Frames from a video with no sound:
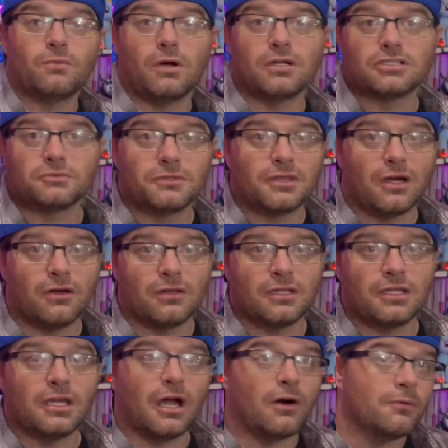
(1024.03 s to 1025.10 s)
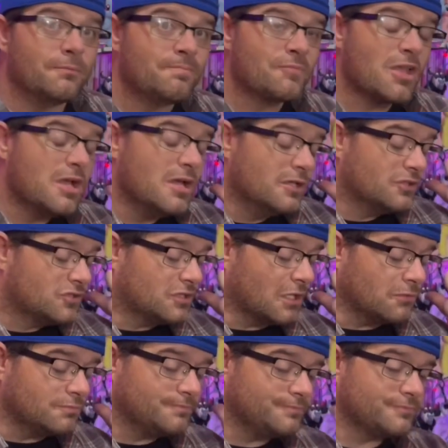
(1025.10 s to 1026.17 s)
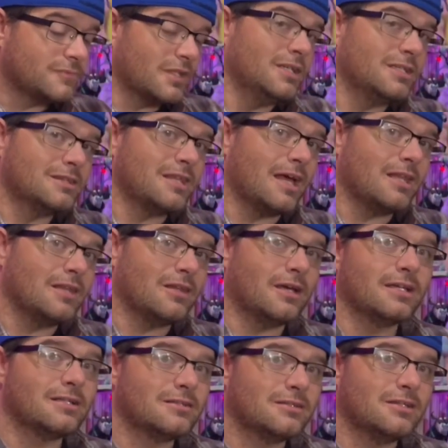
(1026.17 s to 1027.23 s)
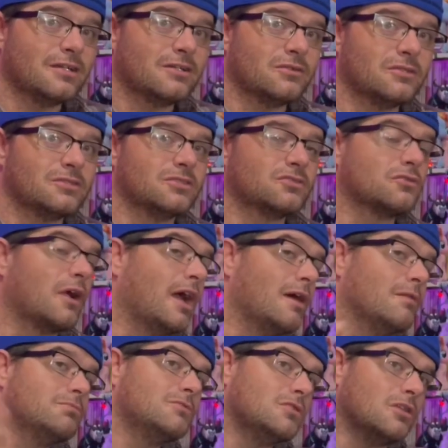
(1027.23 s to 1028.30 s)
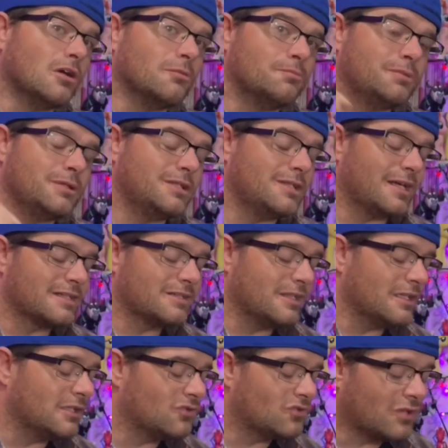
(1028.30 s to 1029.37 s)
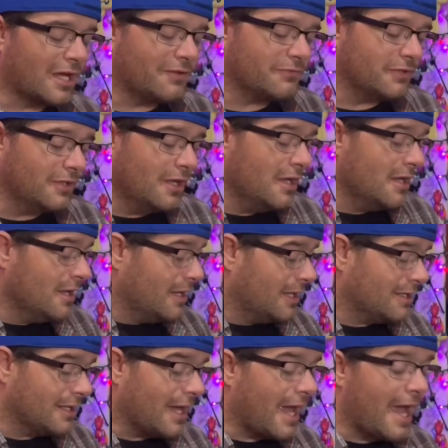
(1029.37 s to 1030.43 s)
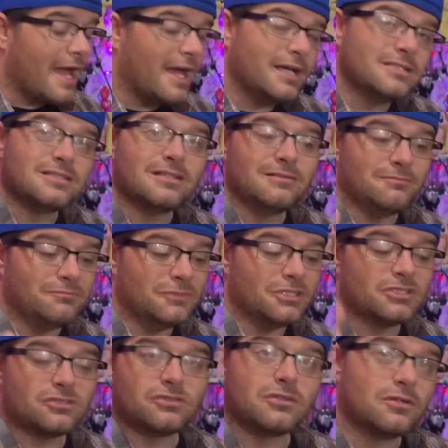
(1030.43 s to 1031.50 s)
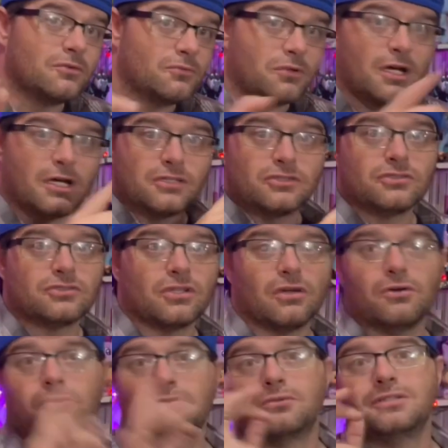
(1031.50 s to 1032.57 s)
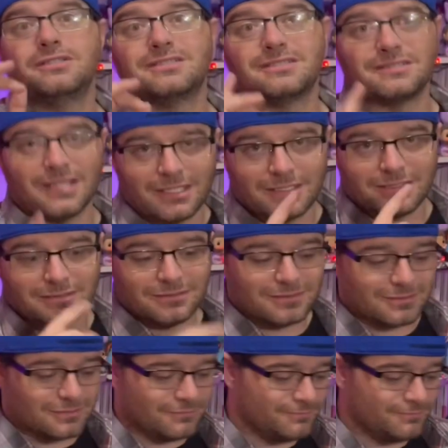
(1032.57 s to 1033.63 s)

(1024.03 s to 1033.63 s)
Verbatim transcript: watch it with all of y'all. So, hit that like, tickle to subscribe. Don't be texting and driving. And as Mr. Rogers always says,